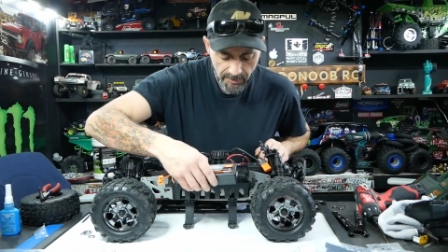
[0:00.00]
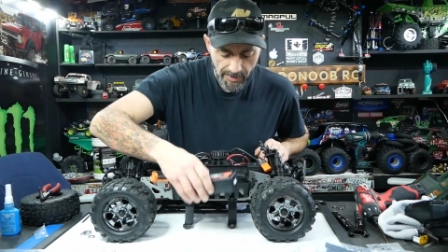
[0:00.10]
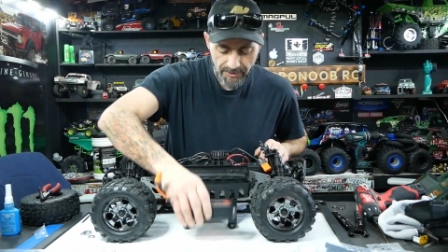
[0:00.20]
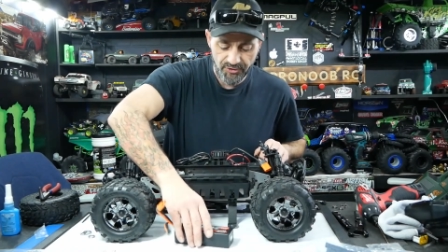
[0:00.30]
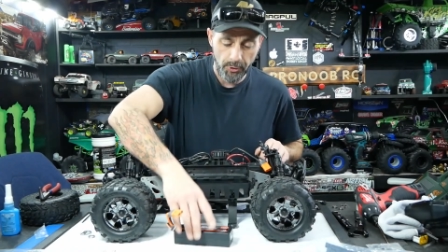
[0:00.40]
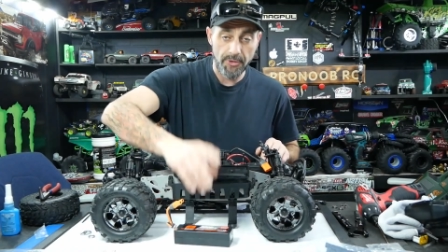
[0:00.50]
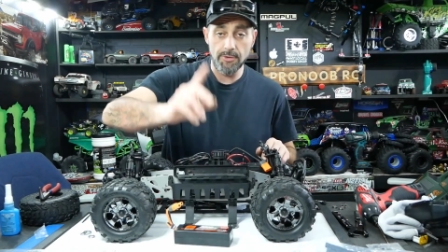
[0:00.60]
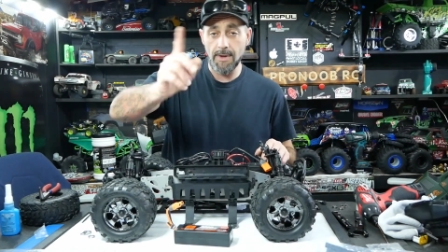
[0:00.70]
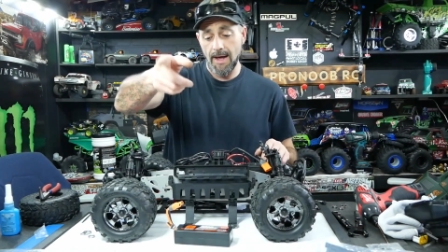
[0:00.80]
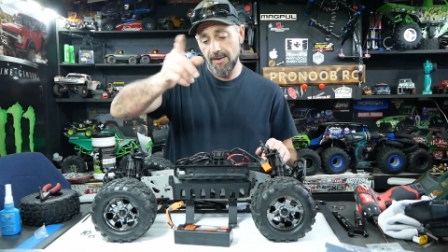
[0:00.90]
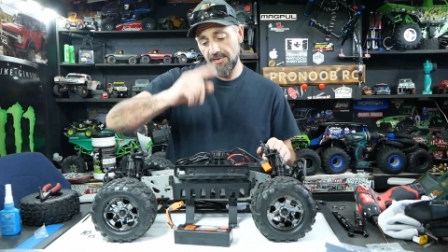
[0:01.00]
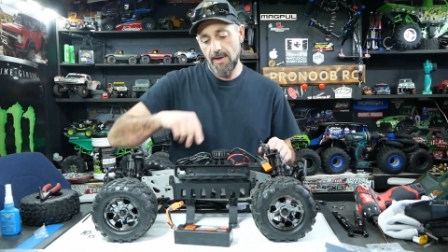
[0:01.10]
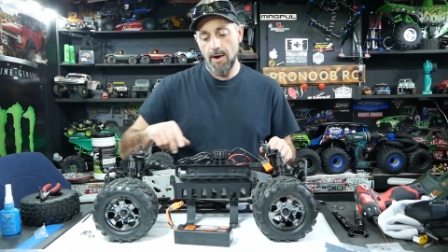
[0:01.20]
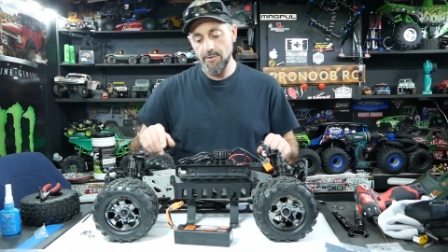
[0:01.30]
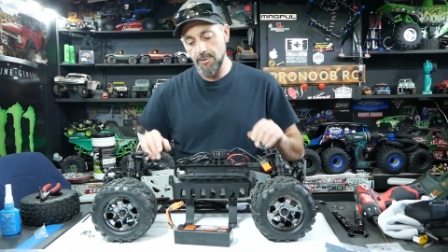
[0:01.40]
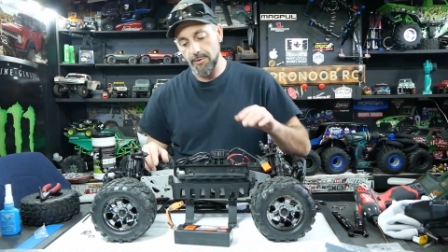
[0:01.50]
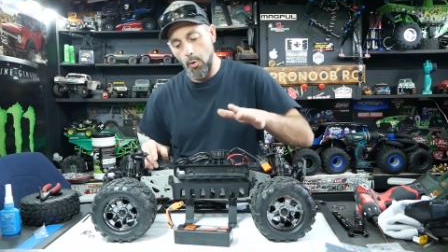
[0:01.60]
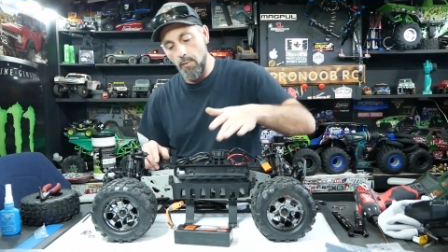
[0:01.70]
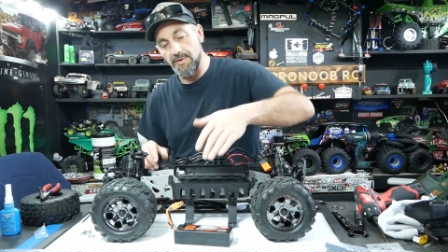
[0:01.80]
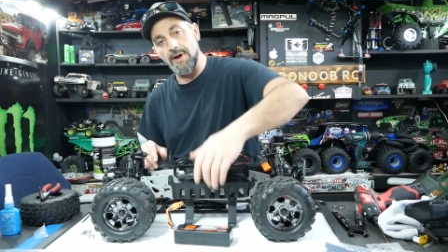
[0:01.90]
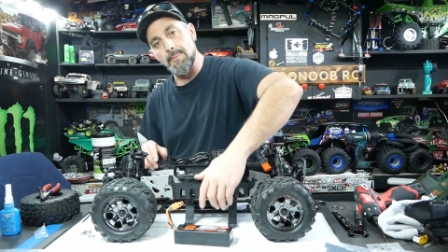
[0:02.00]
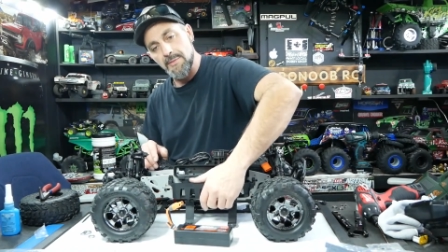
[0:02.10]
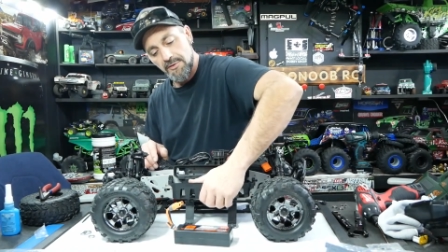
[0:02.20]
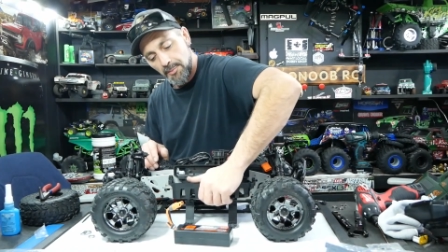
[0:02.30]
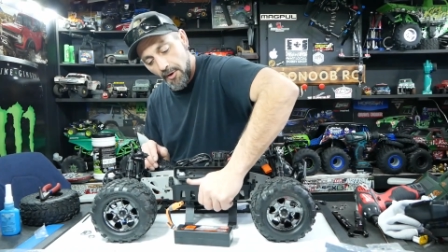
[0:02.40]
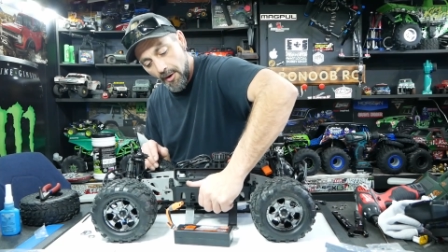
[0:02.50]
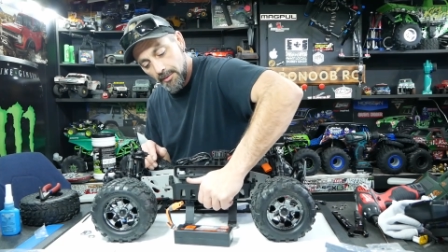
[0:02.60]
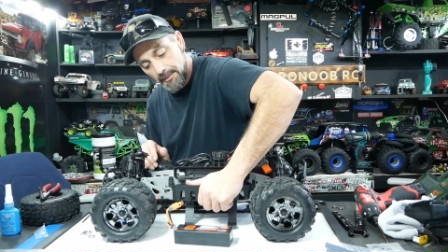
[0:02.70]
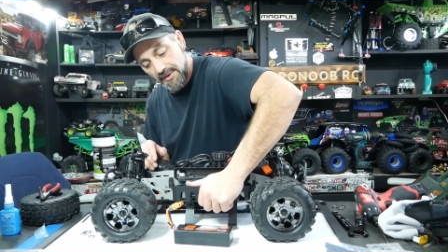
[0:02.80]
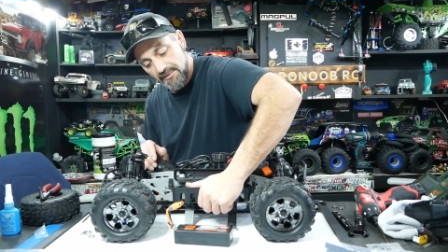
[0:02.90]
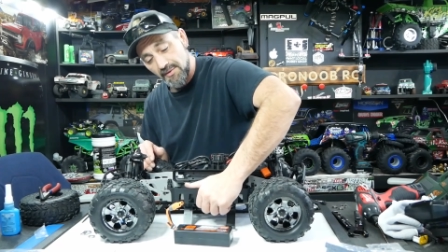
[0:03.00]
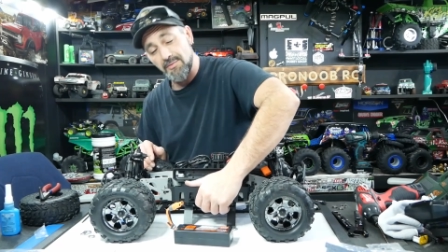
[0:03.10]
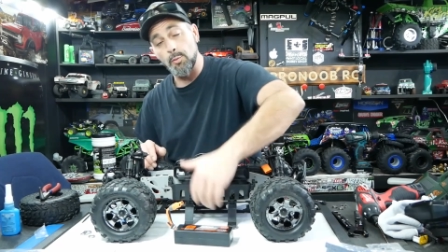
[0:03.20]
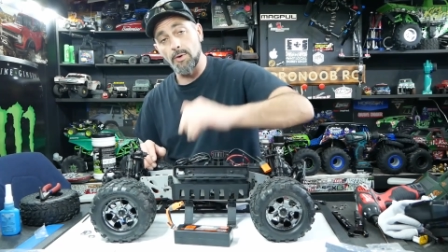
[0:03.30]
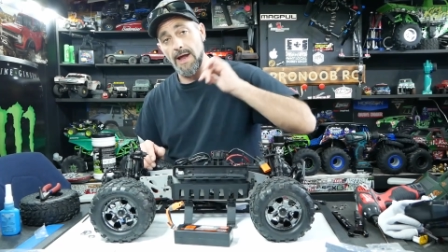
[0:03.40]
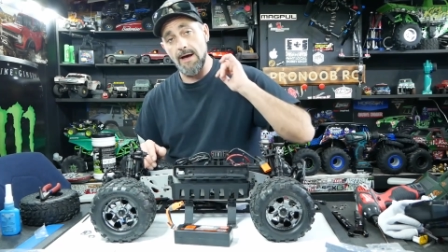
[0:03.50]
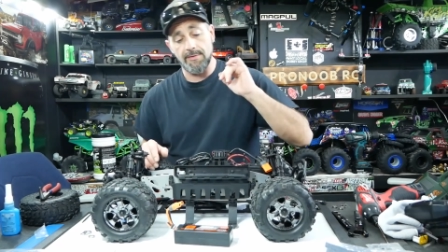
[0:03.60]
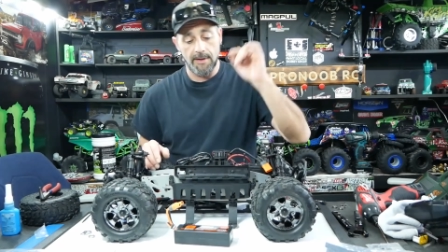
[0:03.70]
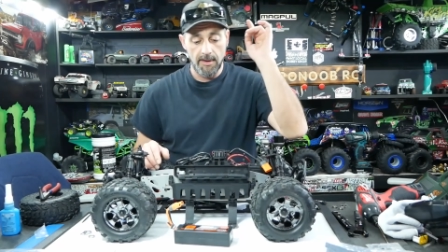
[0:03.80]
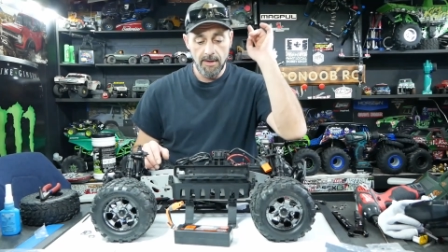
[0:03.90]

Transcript: and show you guys how you can overcome this problem, because if we're having it,